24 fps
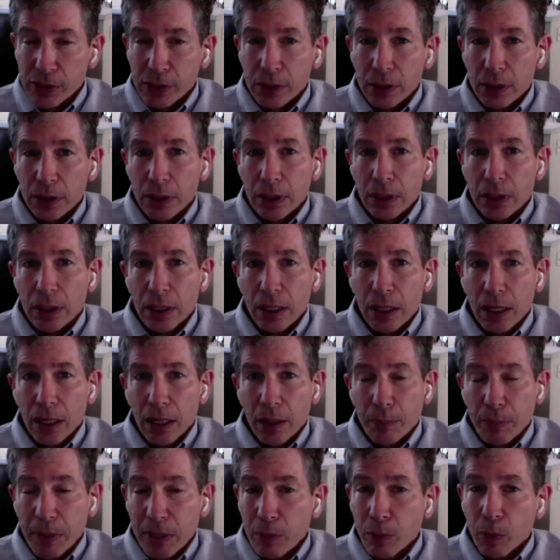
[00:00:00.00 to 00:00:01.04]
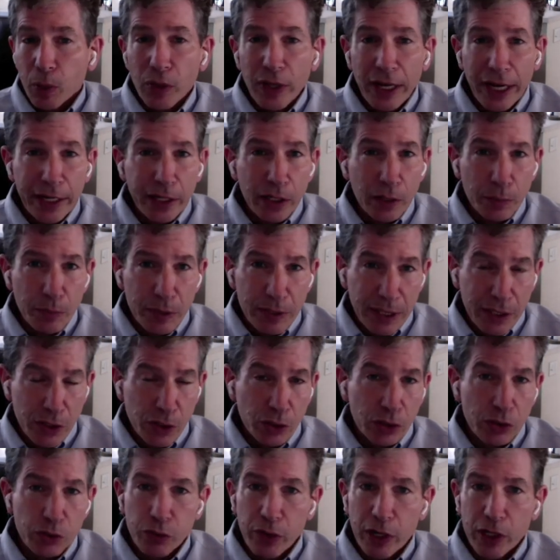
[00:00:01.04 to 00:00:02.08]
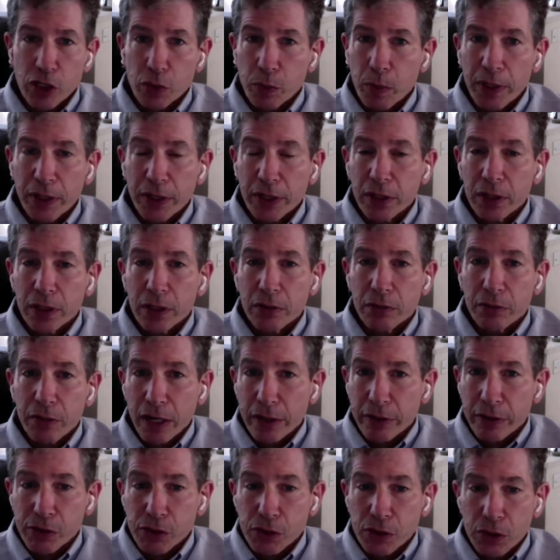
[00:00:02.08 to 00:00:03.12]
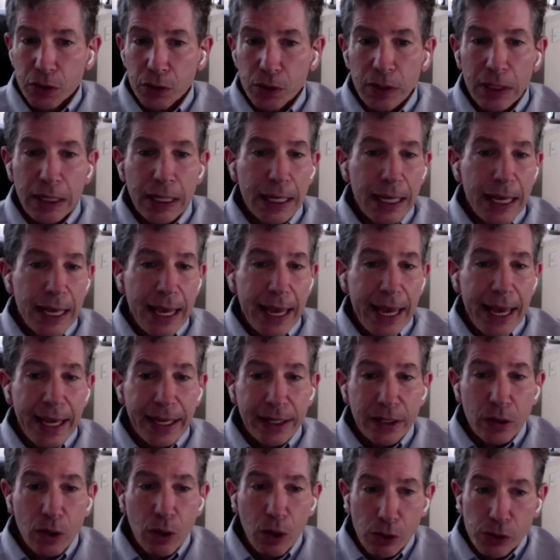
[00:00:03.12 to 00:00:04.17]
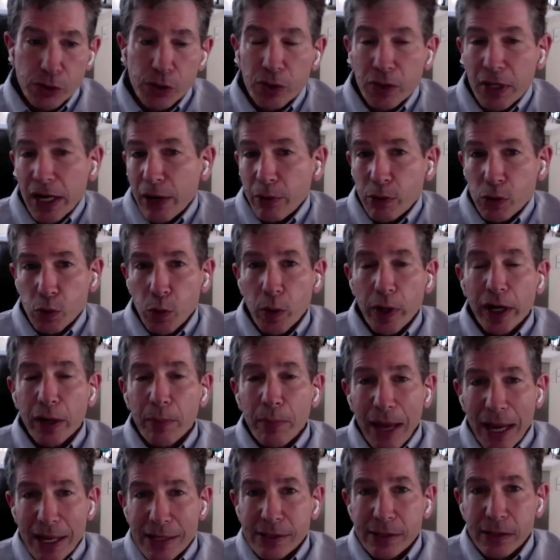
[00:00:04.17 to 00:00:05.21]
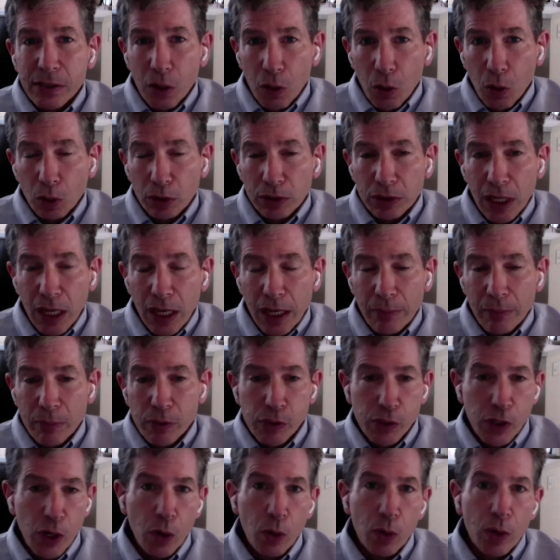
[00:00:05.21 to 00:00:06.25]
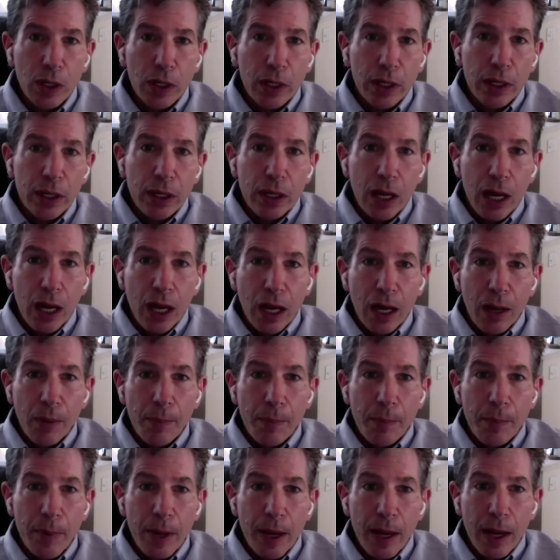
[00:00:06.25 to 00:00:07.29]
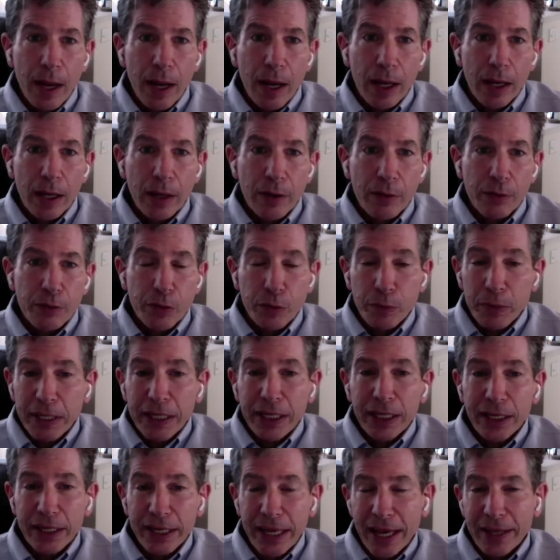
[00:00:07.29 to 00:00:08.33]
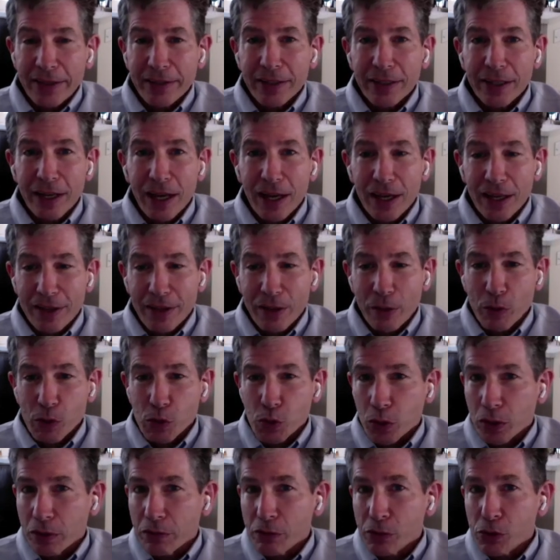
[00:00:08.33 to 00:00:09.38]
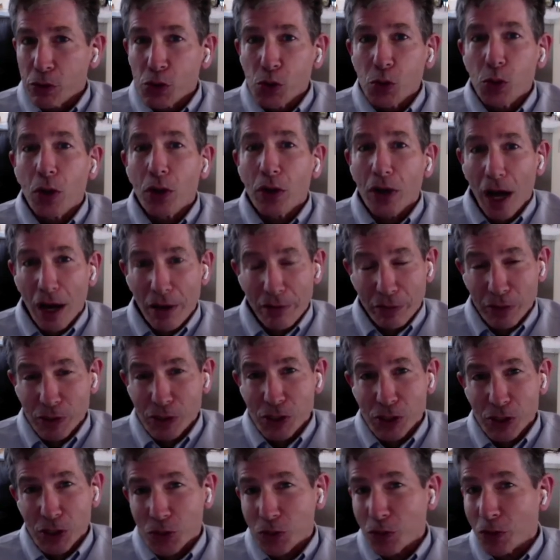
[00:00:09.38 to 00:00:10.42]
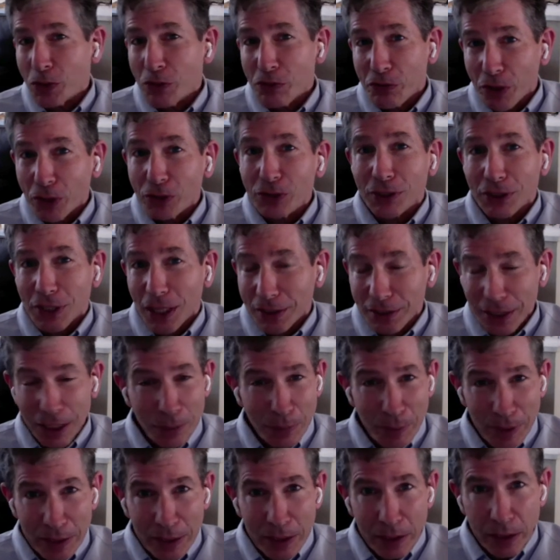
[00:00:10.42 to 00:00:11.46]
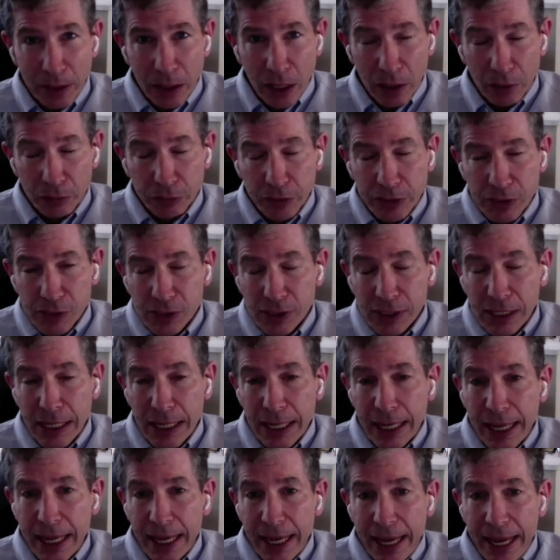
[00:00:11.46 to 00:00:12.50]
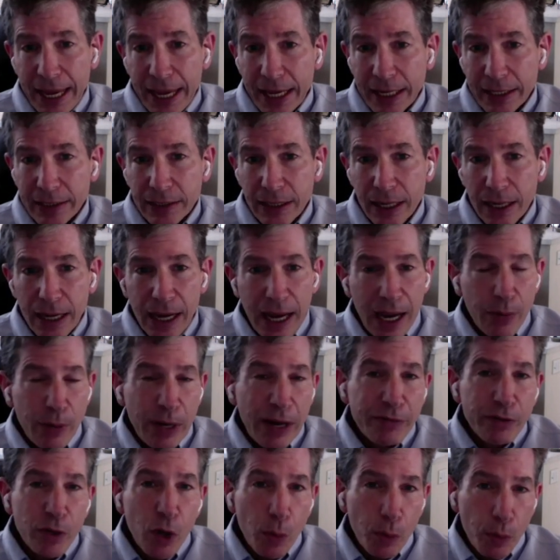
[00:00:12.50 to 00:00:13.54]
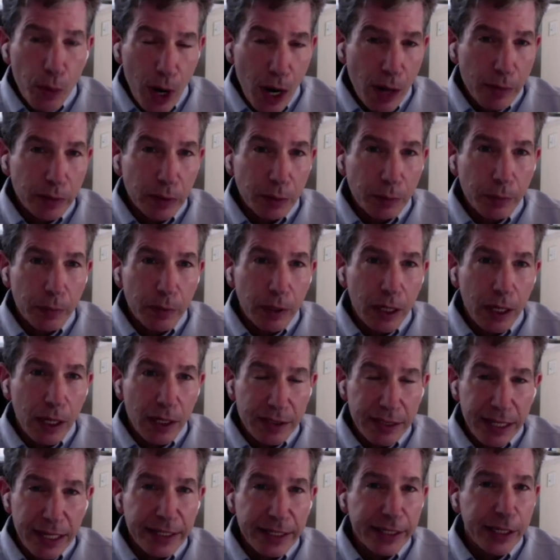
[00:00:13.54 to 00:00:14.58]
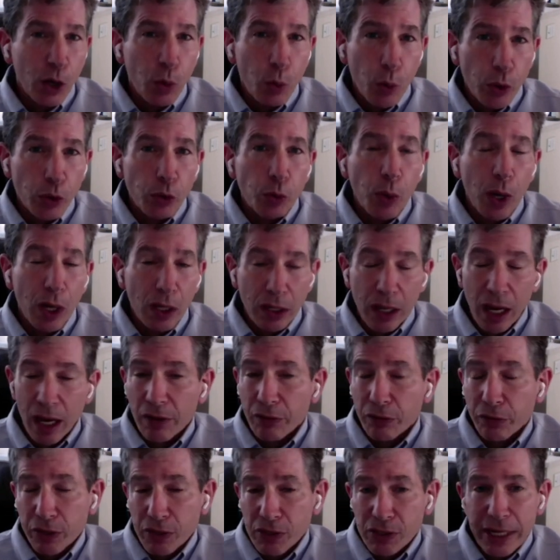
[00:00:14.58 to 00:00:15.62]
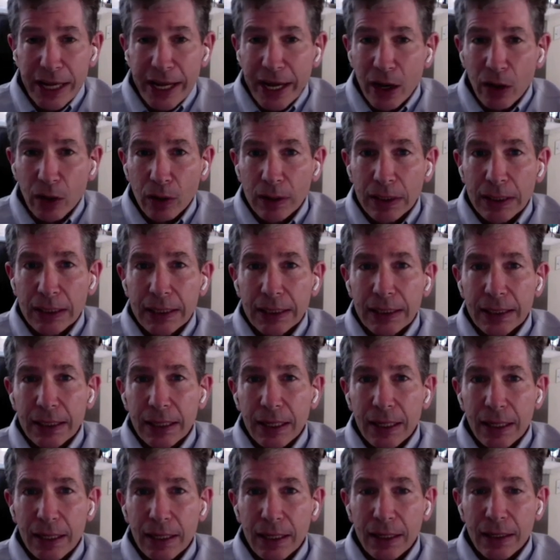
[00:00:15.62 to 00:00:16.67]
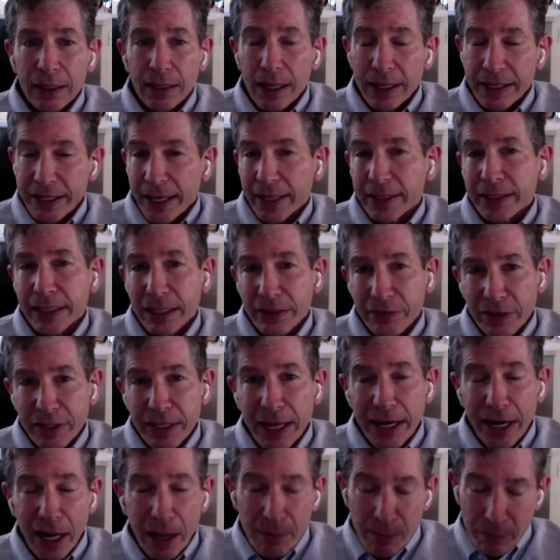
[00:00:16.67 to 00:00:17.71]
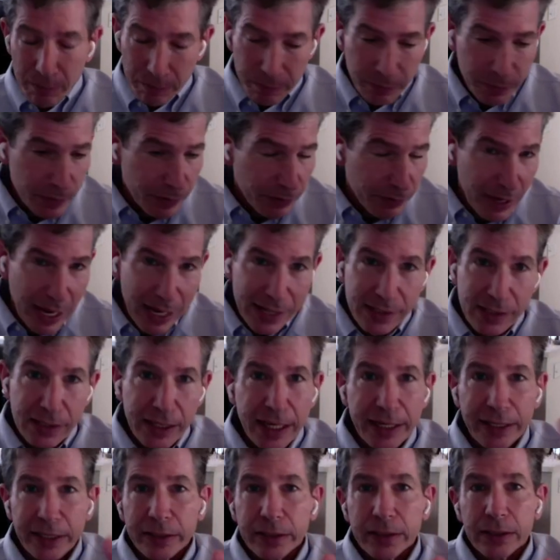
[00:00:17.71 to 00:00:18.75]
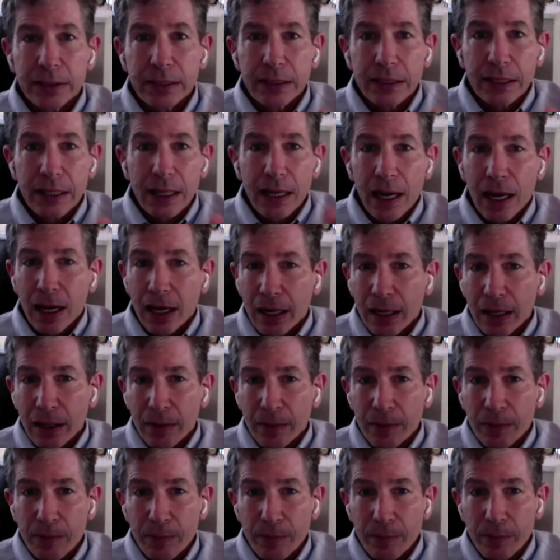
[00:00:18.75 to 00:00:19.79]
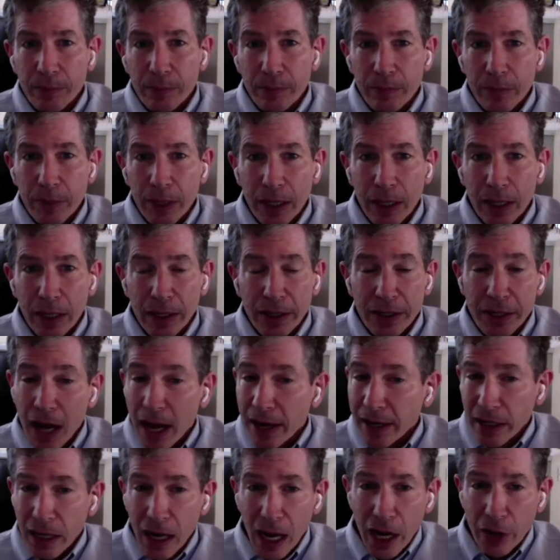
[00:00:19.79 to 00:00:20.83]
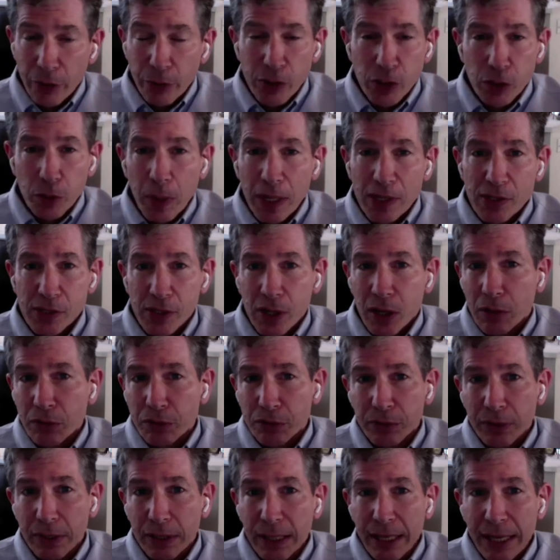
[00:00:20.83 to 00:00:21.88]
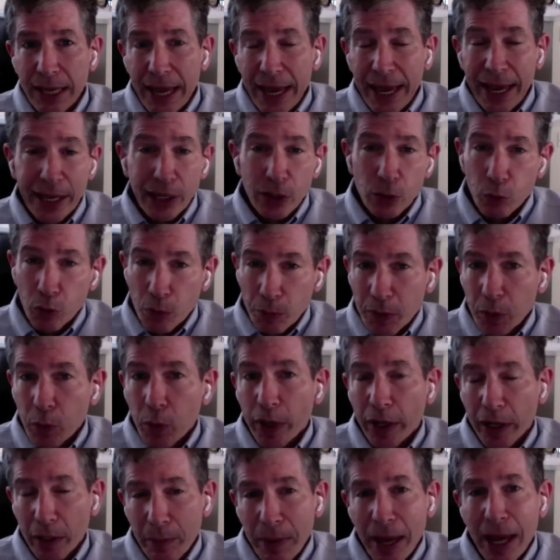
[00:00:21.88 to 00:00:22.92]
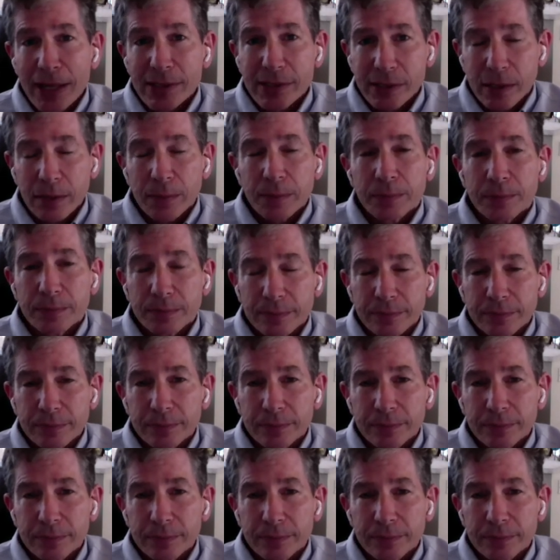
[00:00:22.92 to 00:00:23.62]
risk uh, people that I could potentially transmit the virus to, and also that I was wearing a mask the whole time. So um, uh, for me, again, uh, there was sort of pseudo conferences. It sort of felt a lot like being at a conference. Yeah. And uh, I would have no problem attending a worthwhile conference now, uh, again, given that I'm vaccinated, uh, uh, not at a high risk myself, and would be wearing a mask.